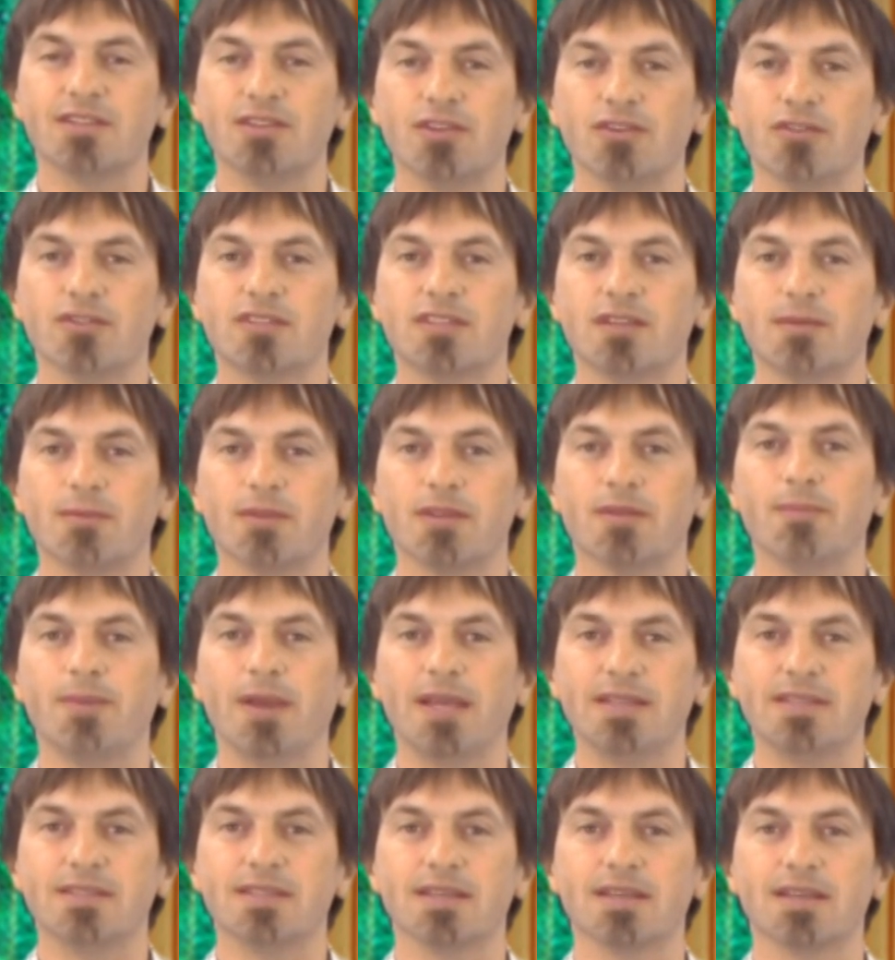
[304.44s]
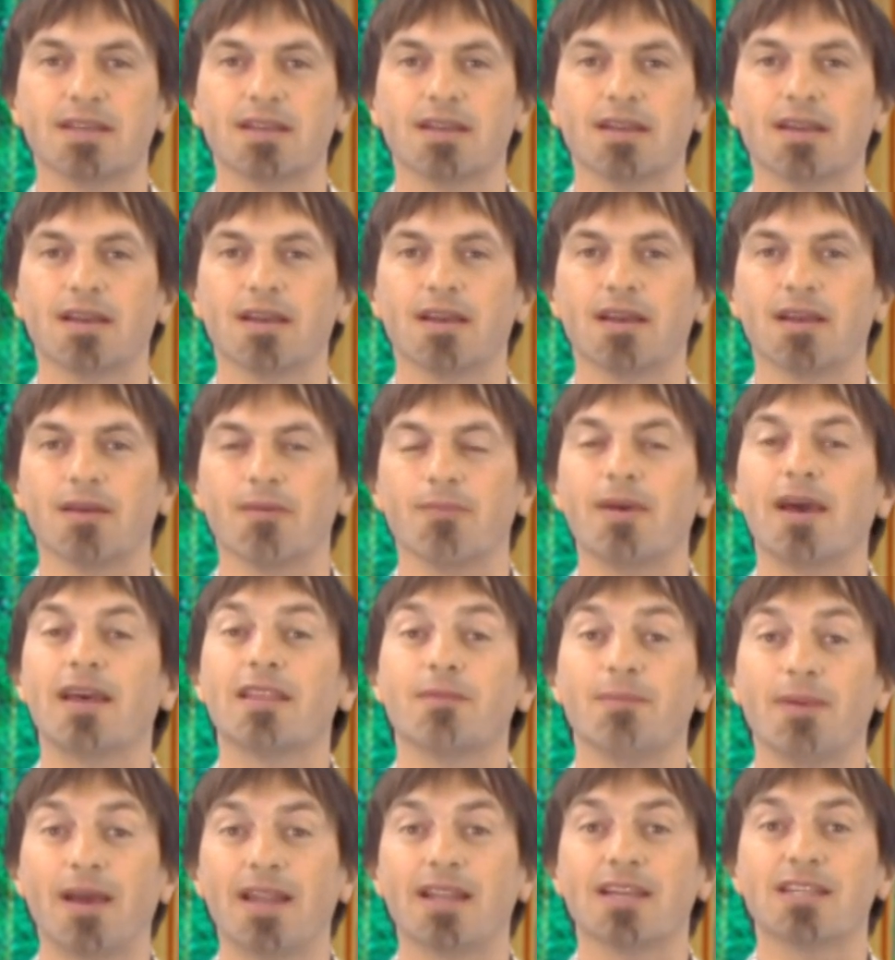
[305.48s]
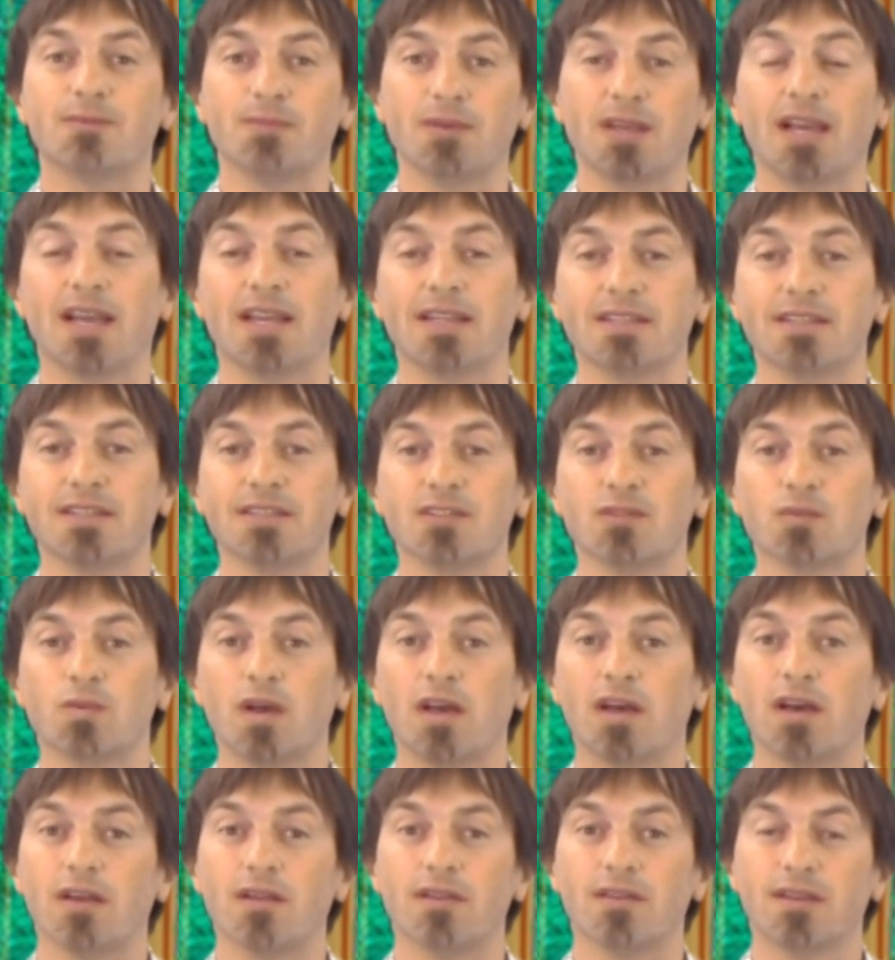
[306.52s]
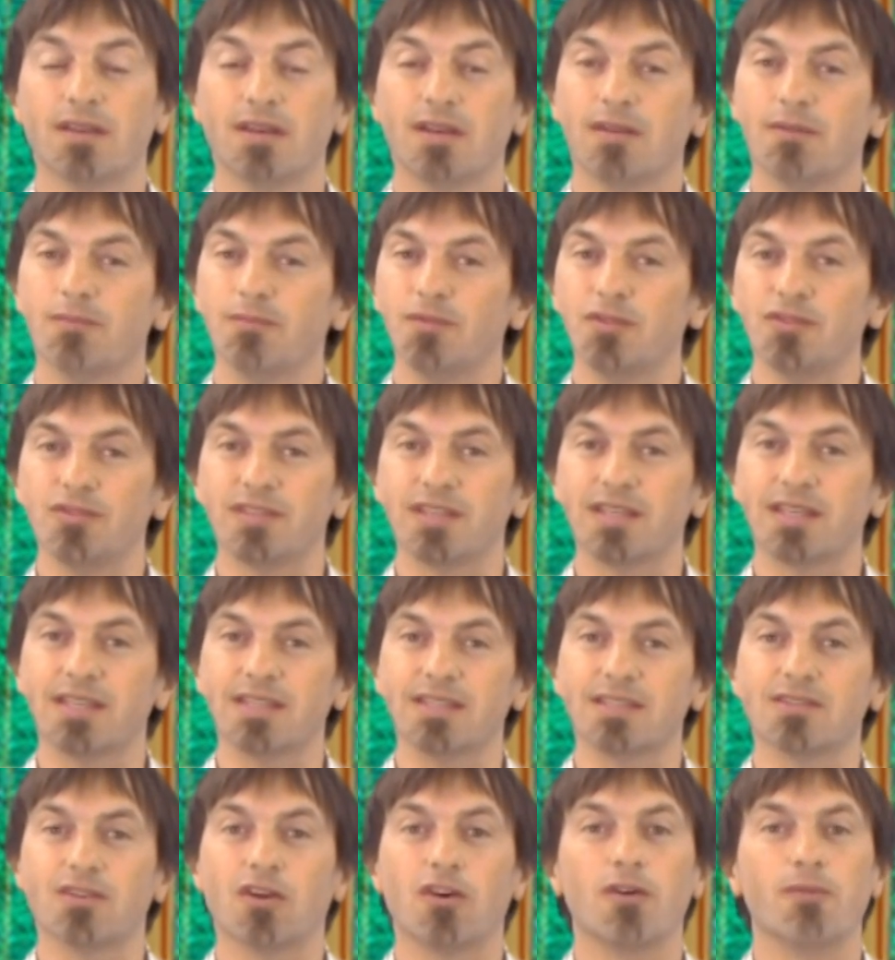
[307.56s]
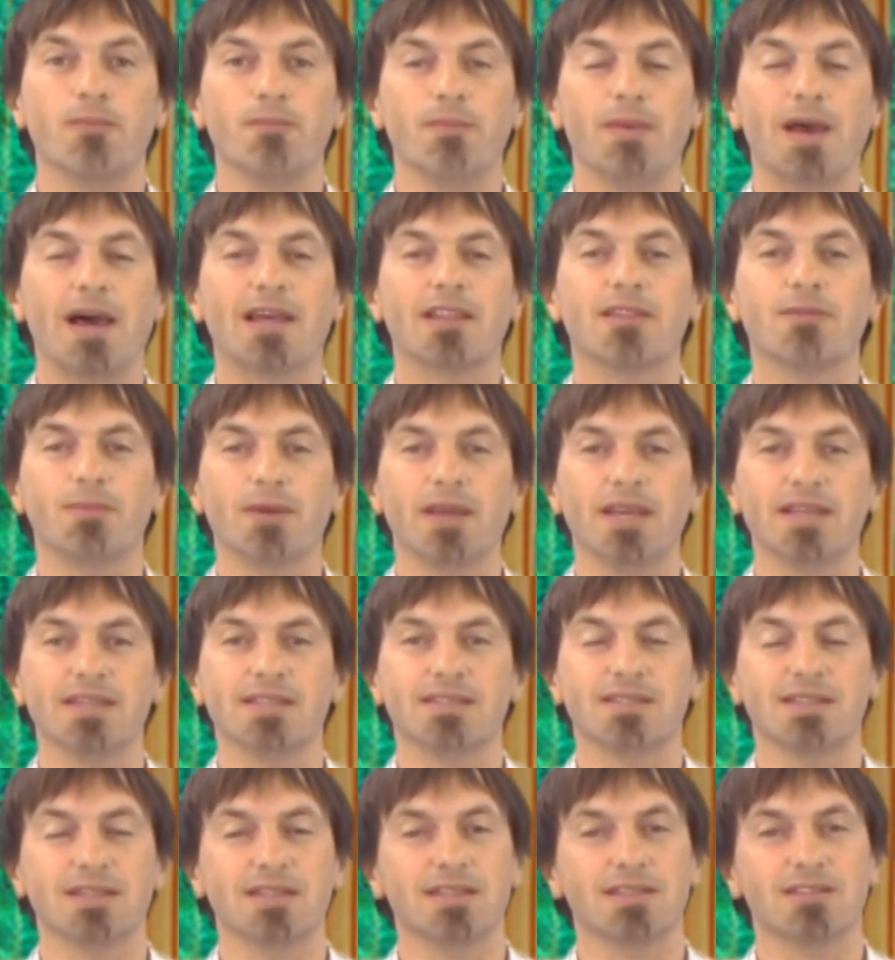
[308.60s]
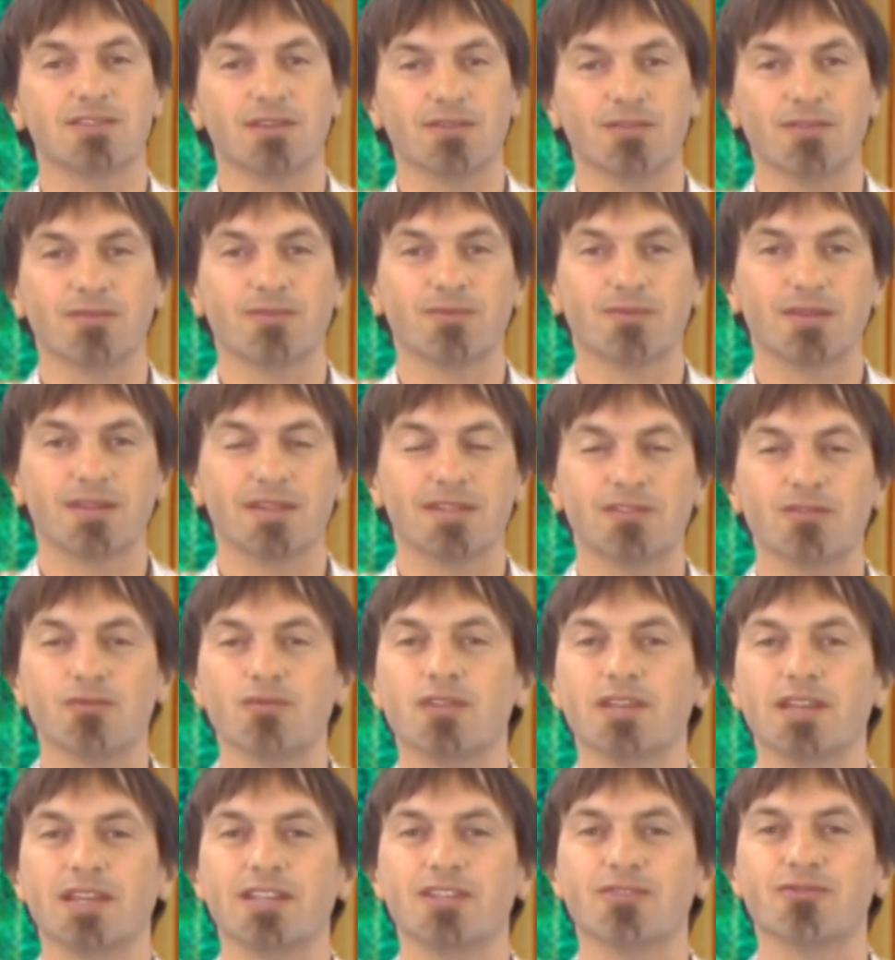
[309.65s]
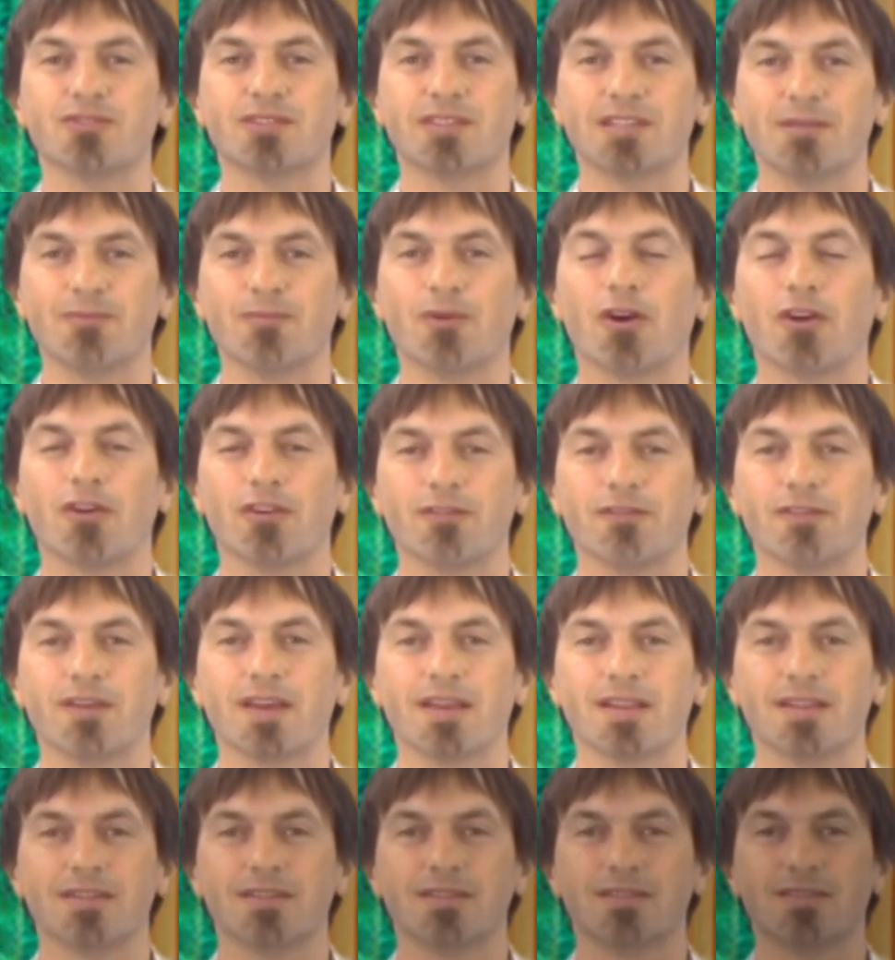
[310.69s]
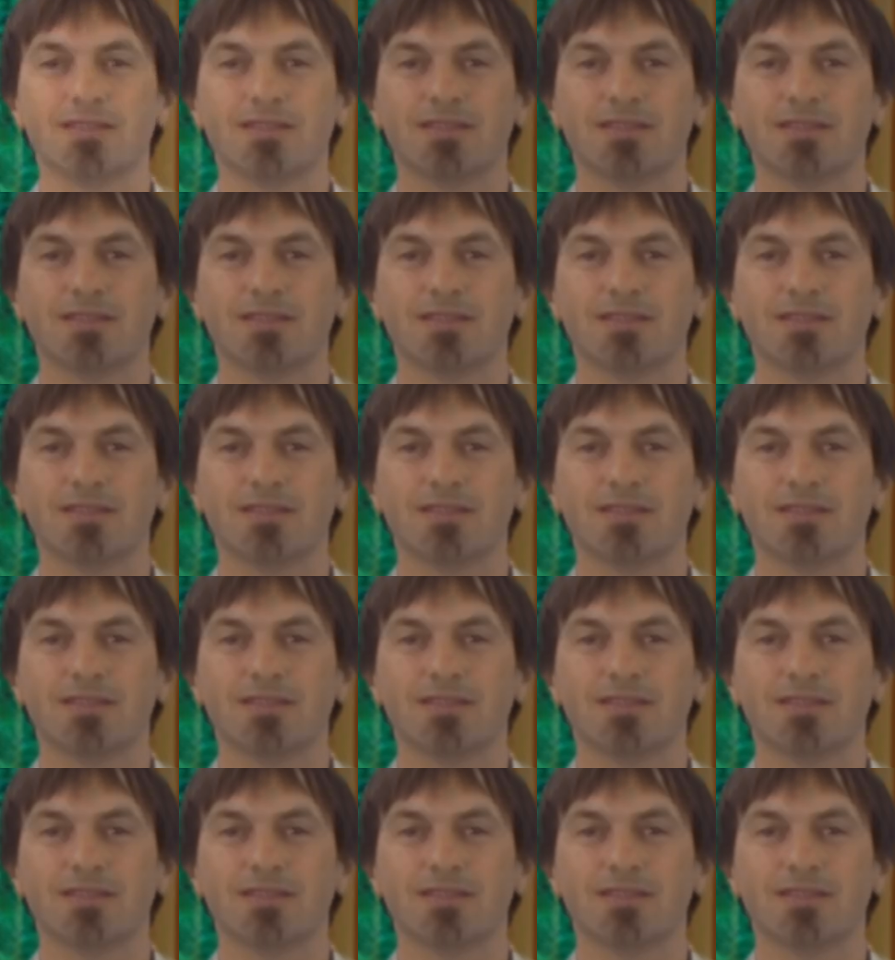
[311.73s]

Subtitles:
to know some of the basic mathematics behind it as well. Music is all math-based, and it's a really interesting part of it.